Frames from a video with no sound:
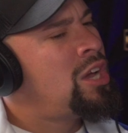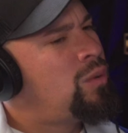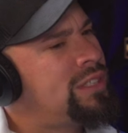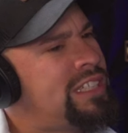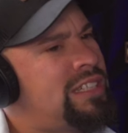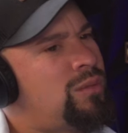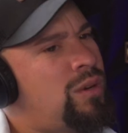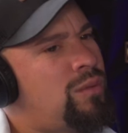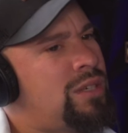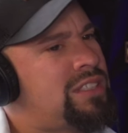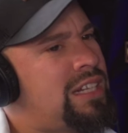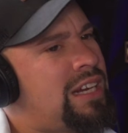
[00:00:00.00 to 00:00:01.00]
What
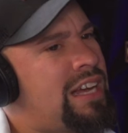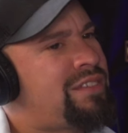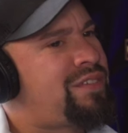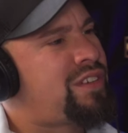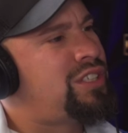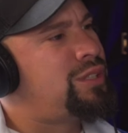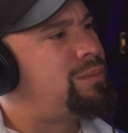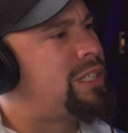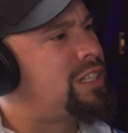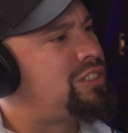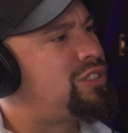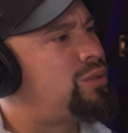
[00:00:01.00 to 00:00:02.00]
was it like for you,
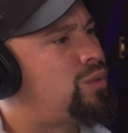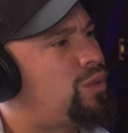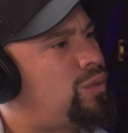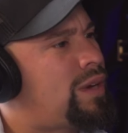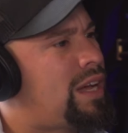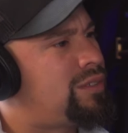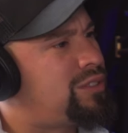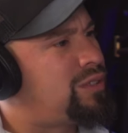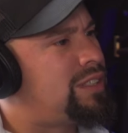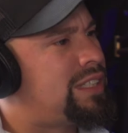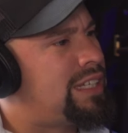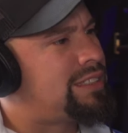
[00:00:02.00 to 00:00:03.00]
because you were around
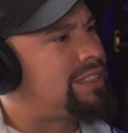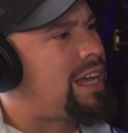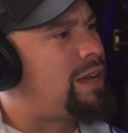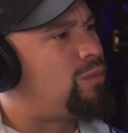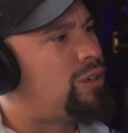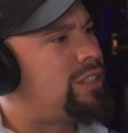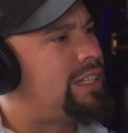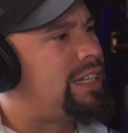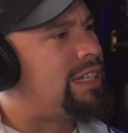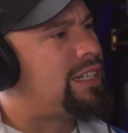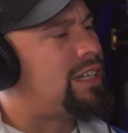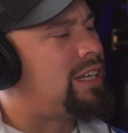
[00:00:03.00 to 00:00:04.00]
during that time where
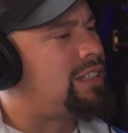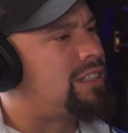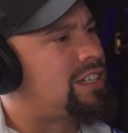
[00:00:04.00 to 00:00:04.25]
the